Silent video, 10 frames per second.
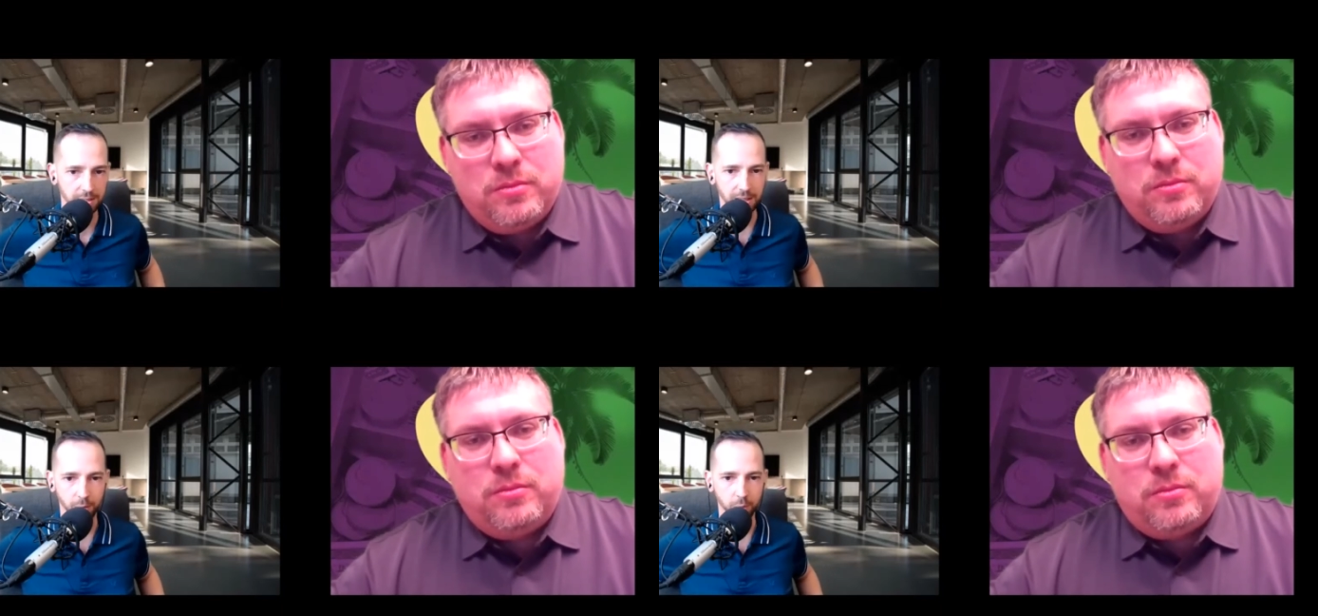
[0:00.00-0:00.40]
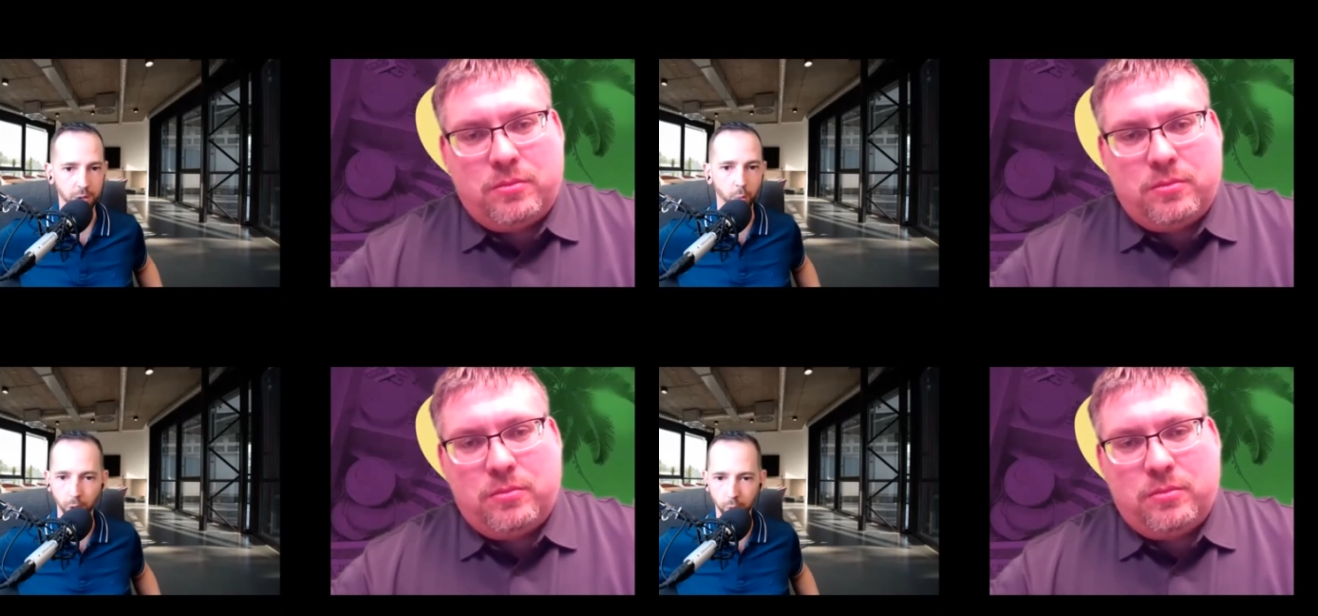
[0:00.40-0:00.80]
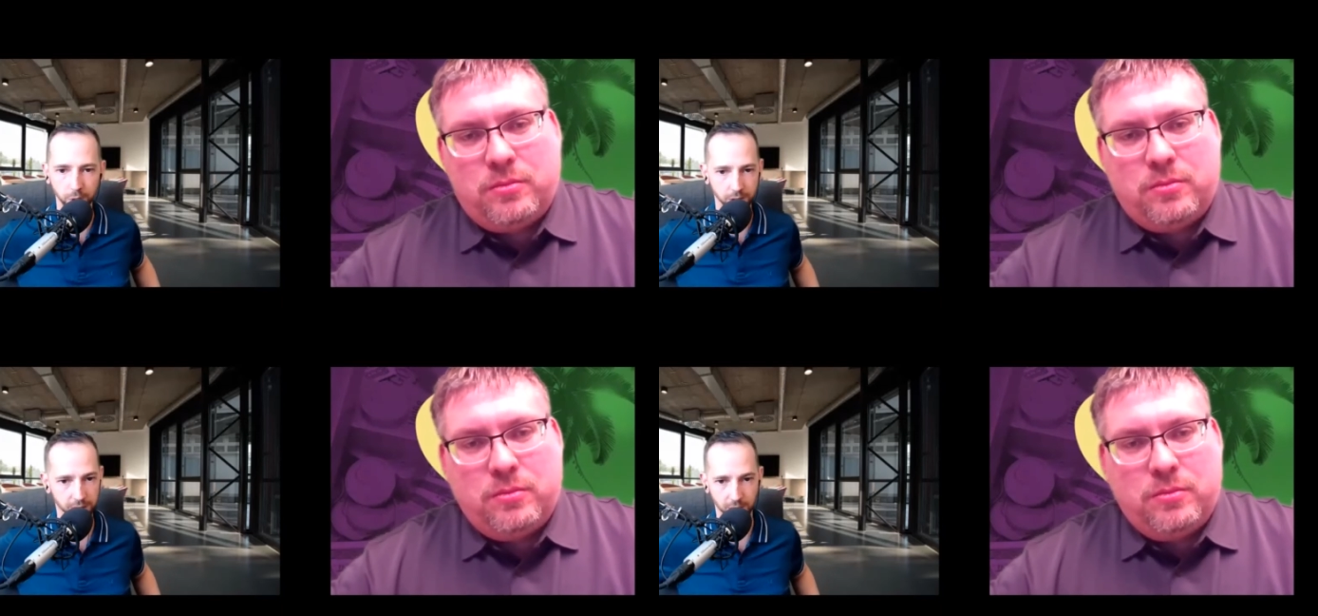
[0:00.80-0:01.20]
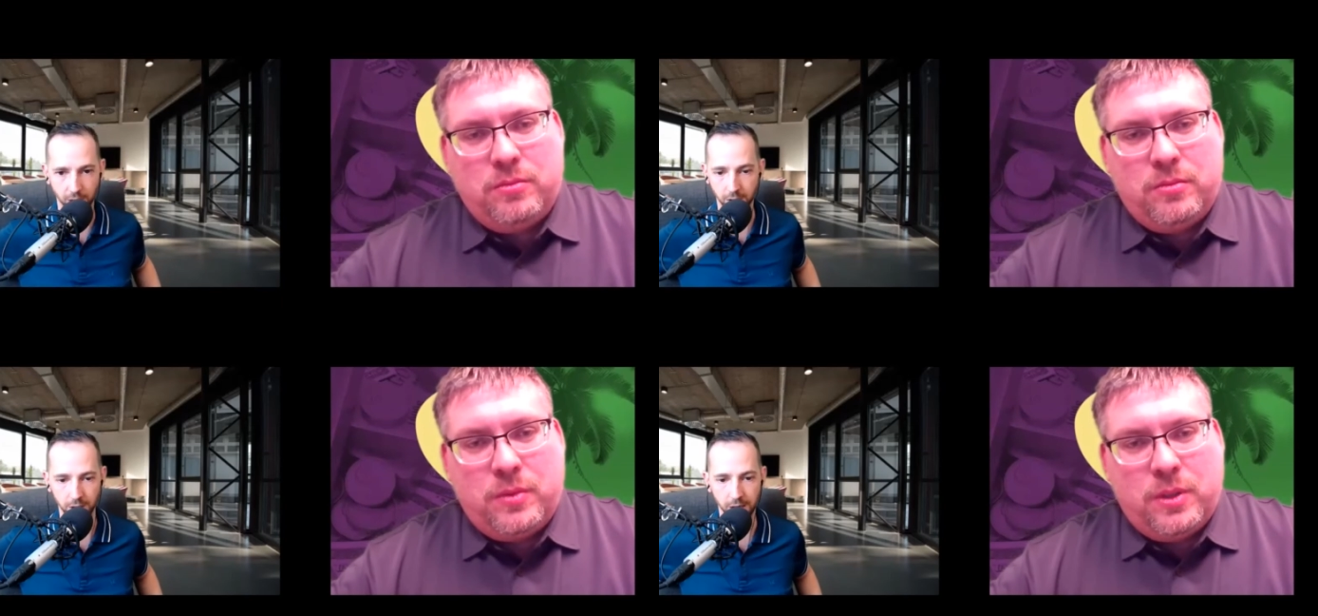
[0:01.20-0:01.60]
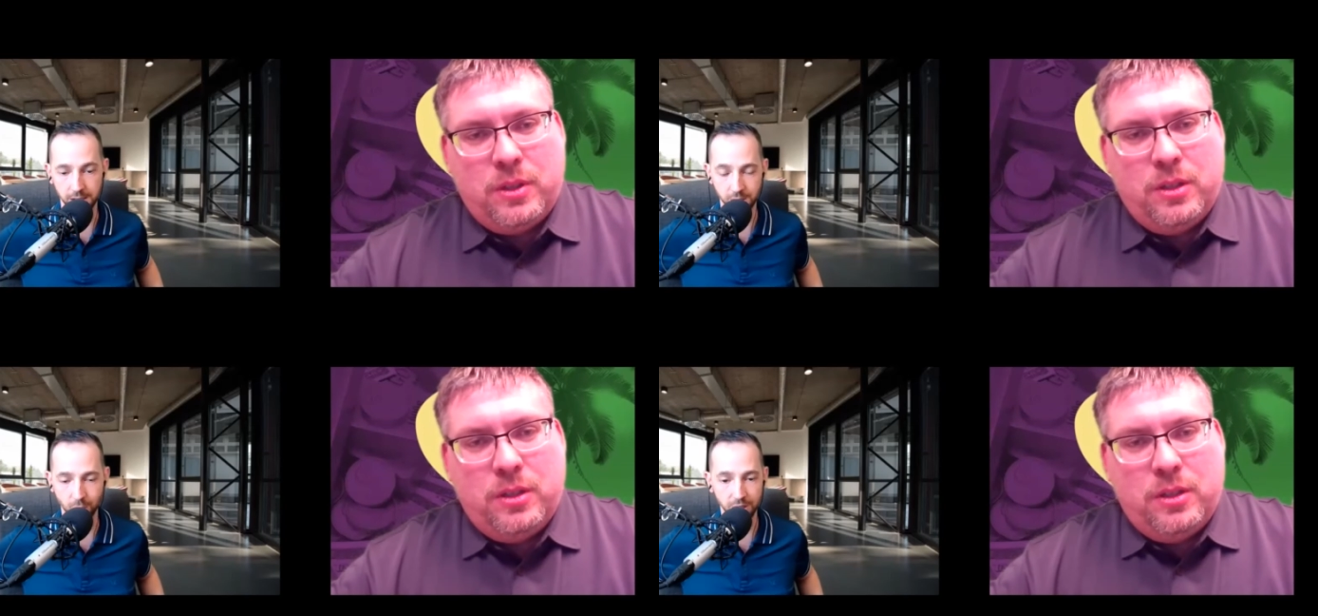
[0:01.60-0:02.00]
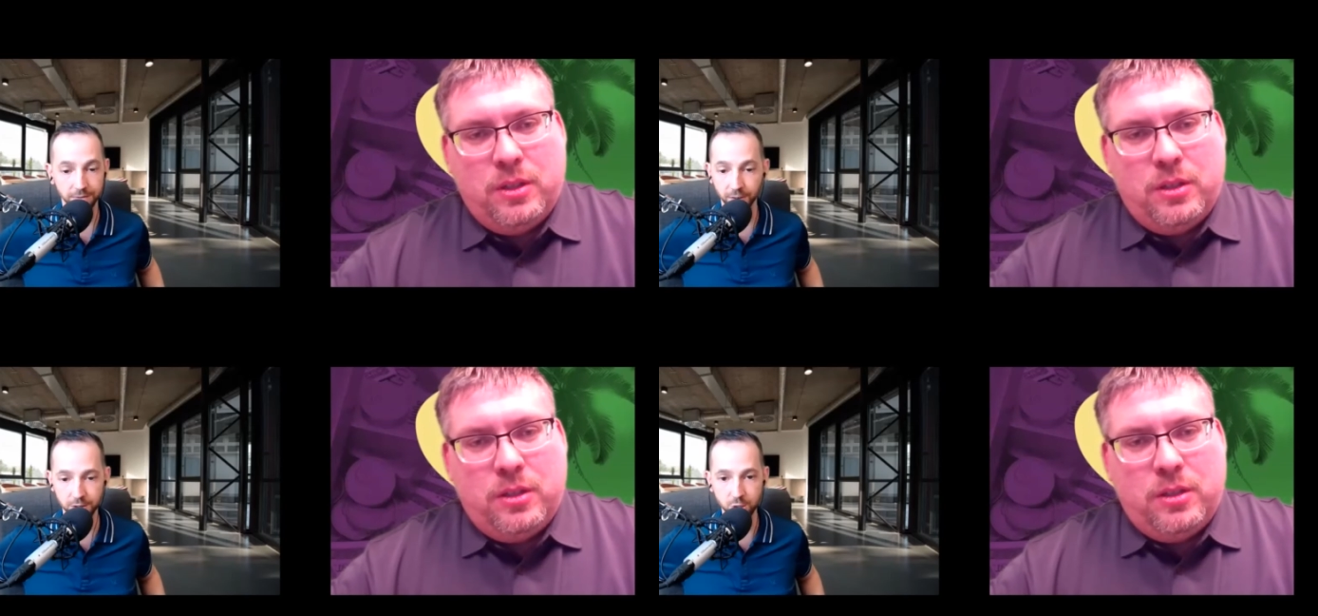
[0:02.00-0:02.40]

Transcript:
Speaker 1: that we work with our clients is one of the first